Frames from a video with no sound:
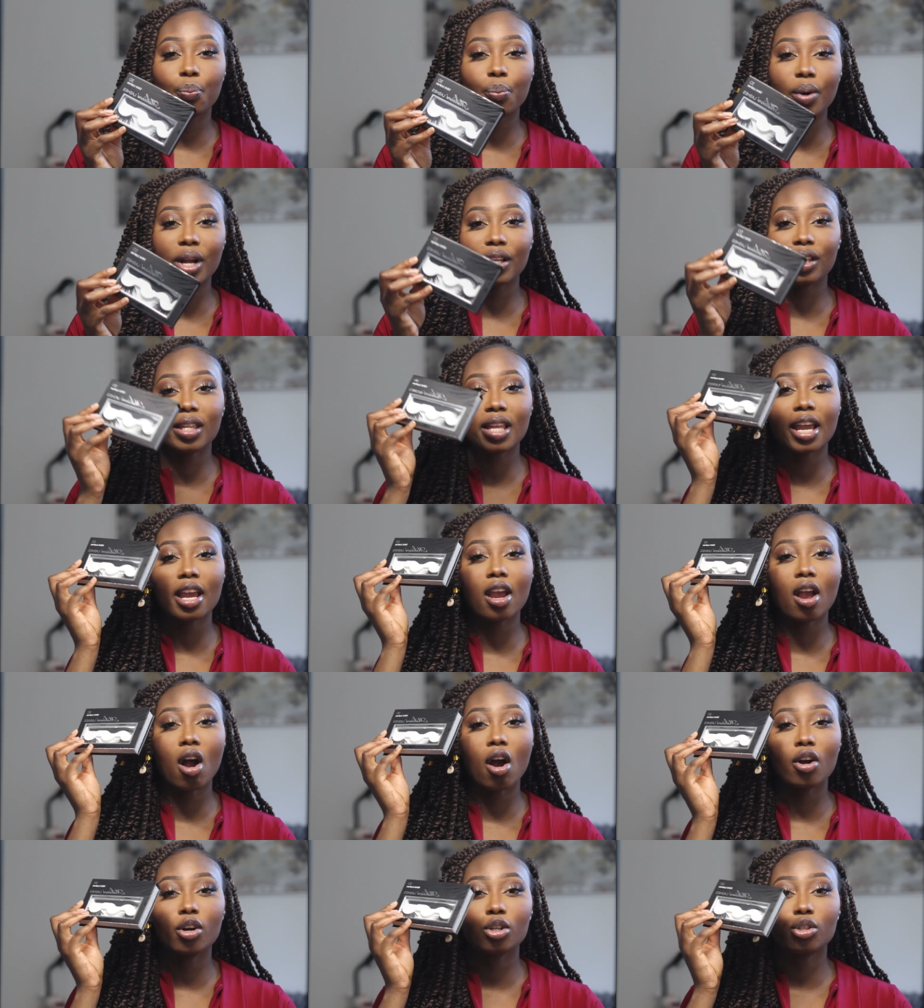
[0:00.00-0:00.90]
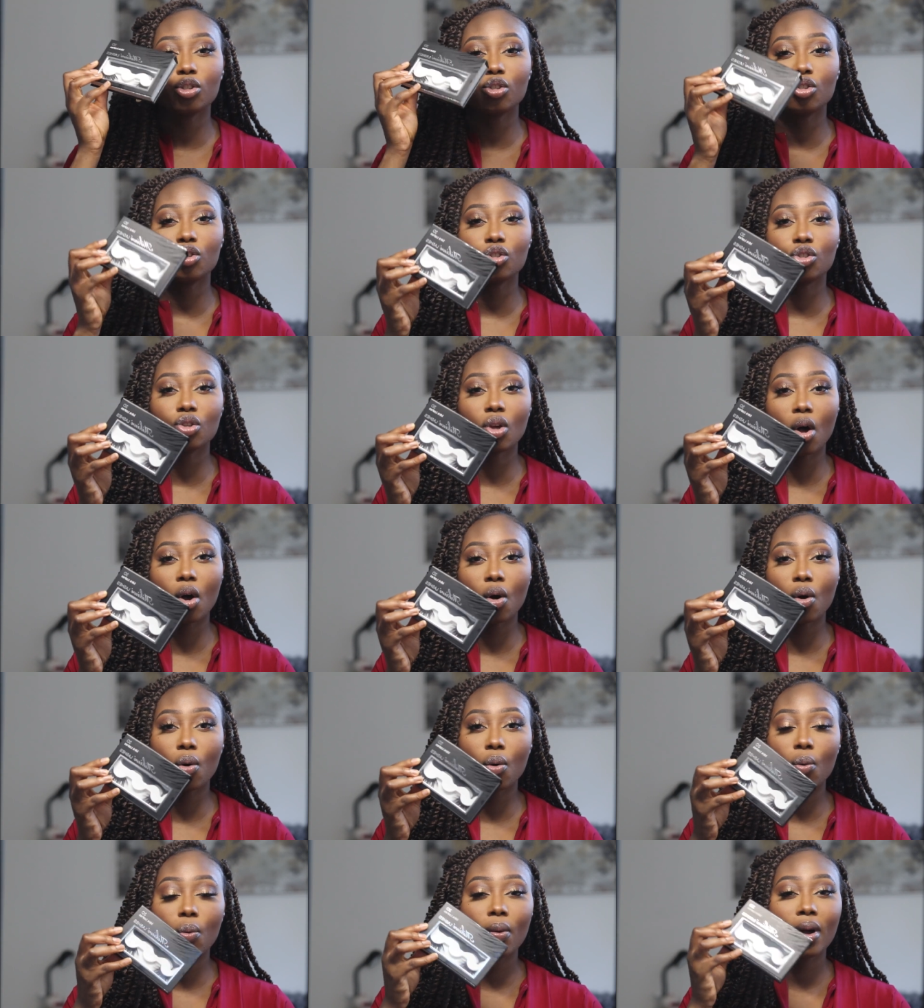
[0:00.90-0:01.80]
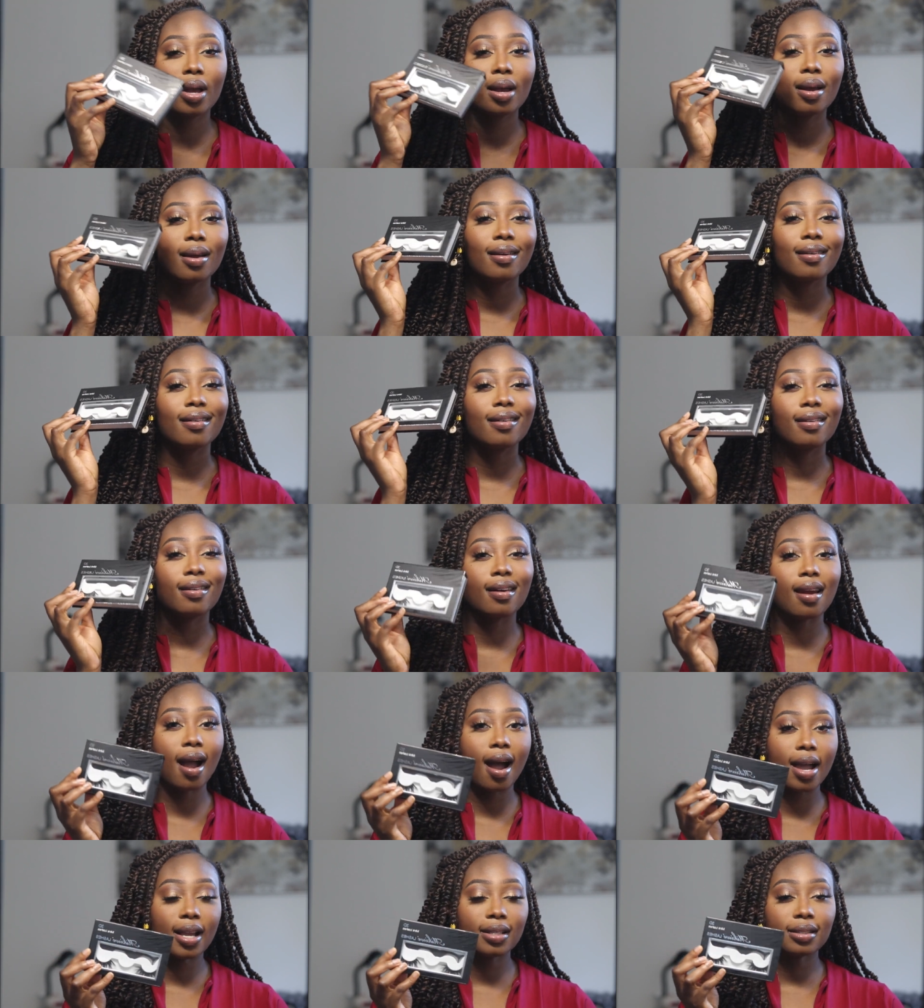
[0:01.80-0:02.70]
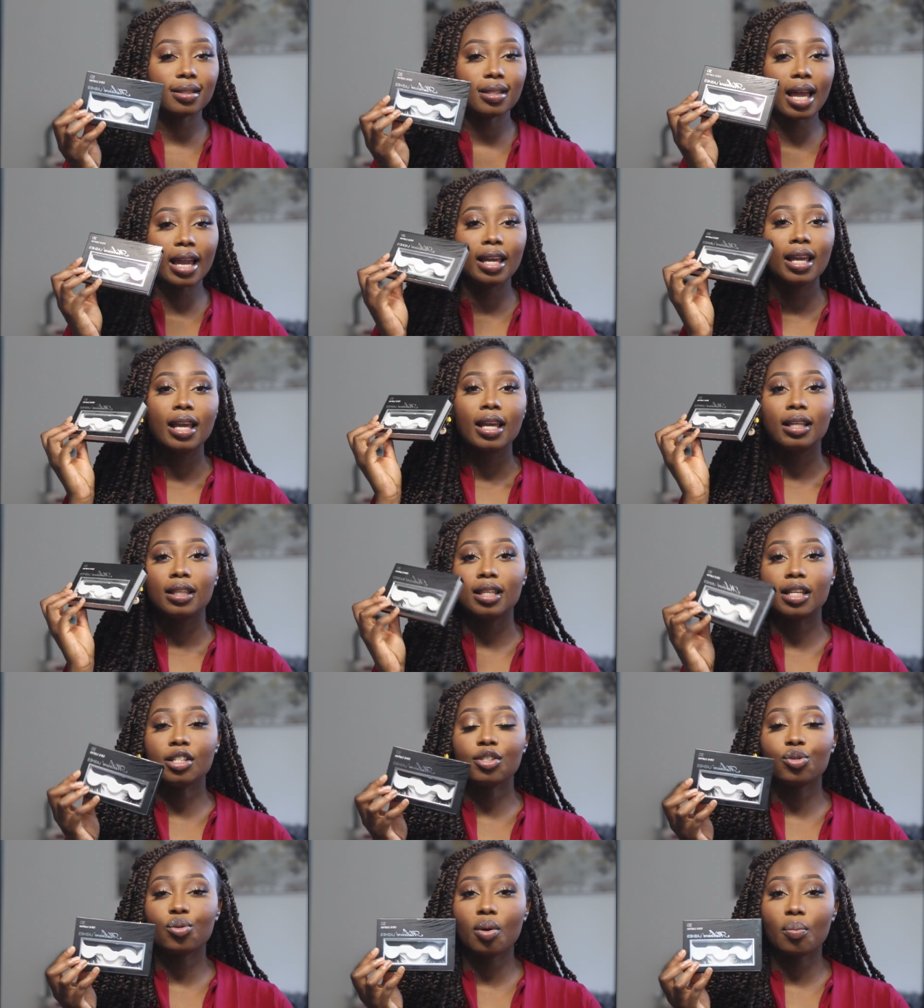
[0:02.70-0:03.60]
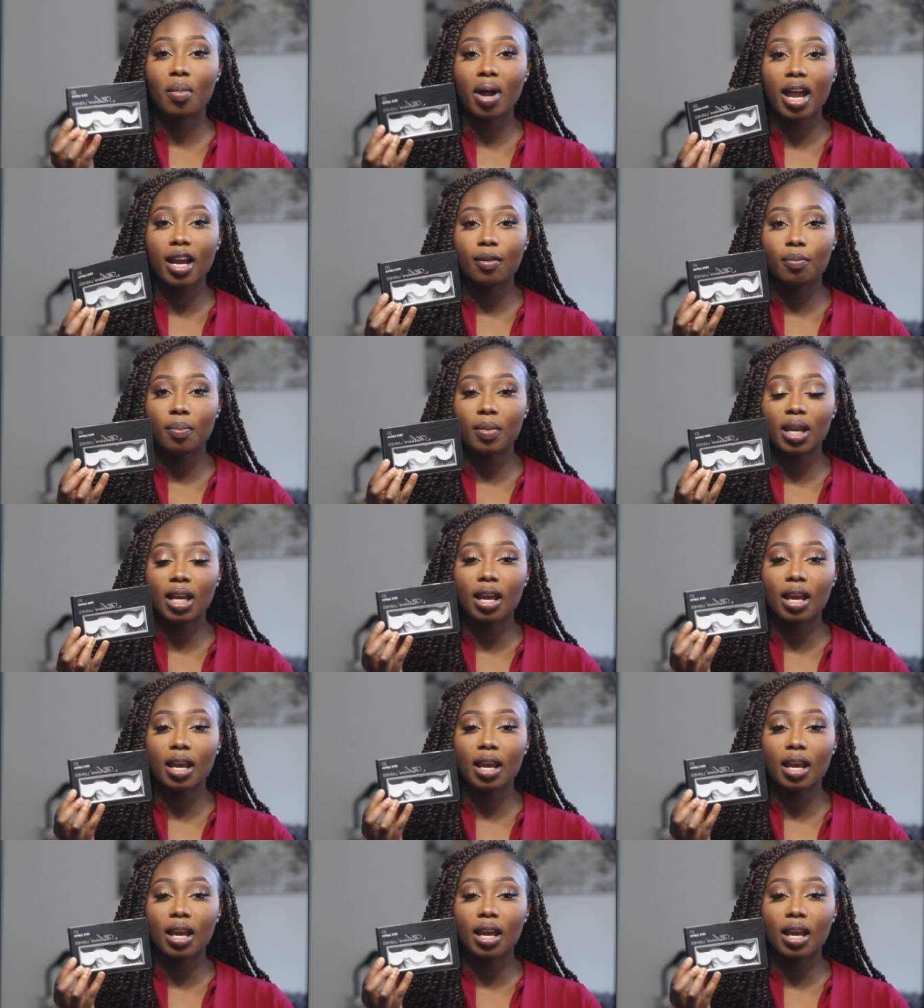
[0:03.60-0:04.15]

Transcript: but they are so nice. Like these remind